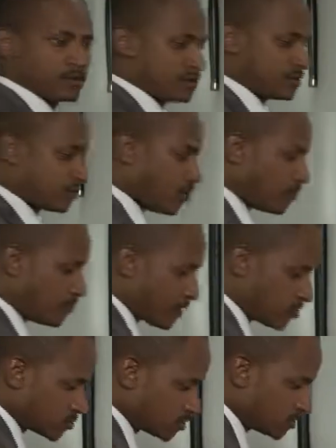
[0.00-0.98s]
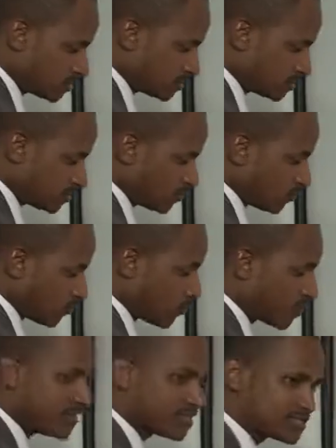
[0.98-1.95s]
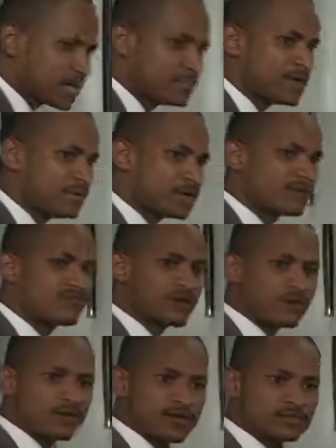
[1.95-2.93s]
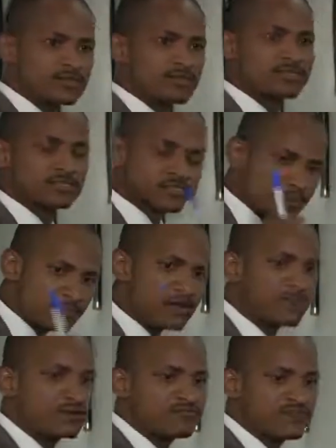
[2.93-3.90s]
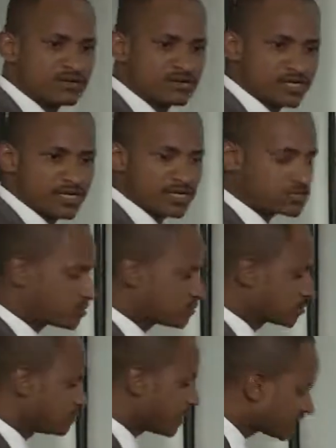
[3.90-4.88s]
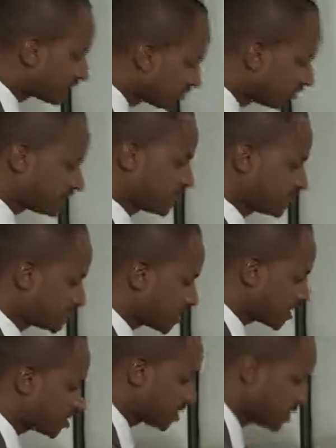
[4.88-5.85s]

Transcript: compound with the same number of carbon atoms, same number of hydrogen atoms, but different structure.